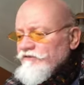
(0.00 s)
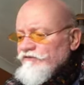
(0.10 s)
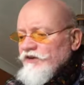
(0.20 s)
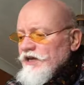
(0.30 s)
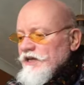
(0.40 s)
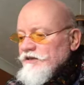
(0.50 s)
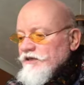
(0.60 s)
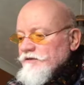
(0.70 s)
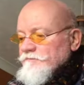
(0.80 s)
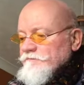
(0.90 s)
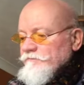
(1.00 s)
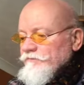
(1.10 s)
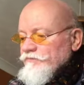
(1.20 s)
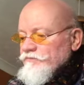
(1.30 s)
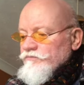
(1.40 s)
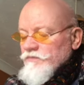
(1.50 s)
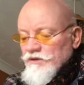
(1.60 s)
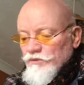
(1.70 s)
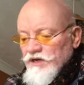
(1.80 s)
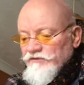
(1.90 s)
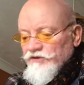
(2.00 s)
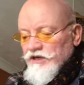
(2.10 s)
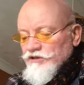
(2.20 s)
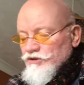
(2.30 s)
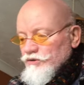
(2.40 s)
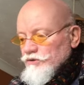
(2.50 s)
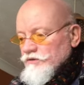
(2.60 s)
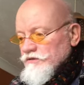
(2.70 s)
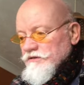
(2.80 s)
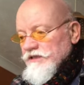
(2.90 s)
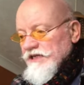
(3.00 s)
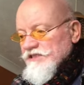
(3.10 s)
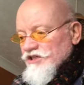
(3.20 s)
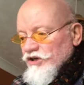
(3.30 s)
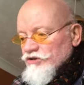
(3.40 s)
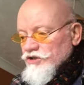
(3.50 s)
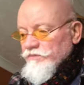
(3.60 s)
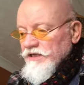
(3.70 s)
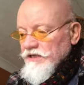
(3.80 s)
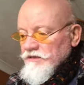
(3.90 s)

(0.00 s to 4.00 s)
feeling that whatever I do has got to be,